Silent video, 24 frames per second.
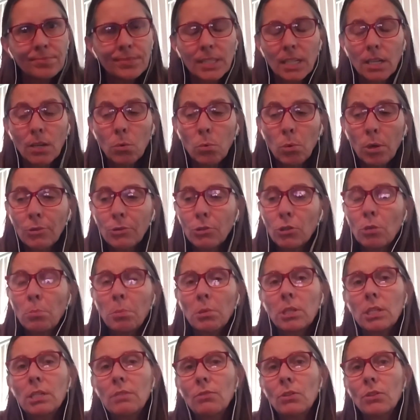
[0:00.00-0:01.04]
Whether you
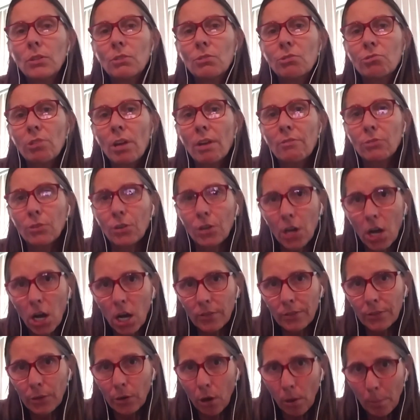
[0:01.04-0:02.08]
believe in this stuff or not,
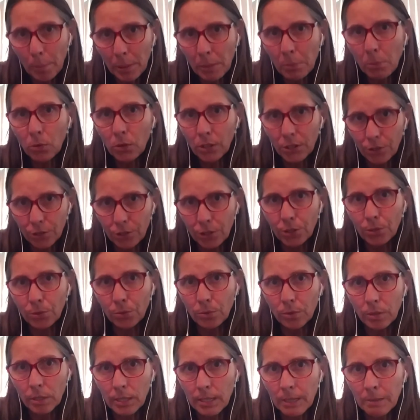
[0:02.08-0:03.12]
there are people that do.
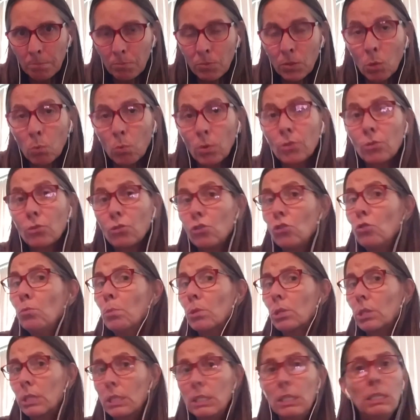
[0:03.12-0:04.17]
And whether you
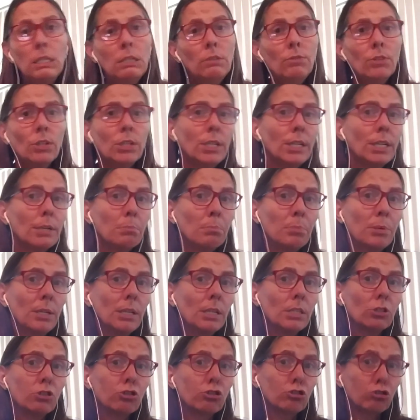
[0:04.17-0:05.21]
believe in it
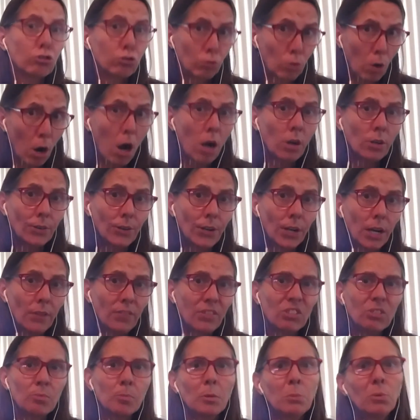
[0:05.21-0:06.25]
being strong or not,
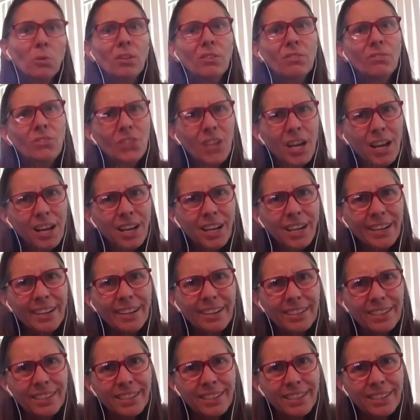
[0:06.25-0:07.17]
there's people that have died.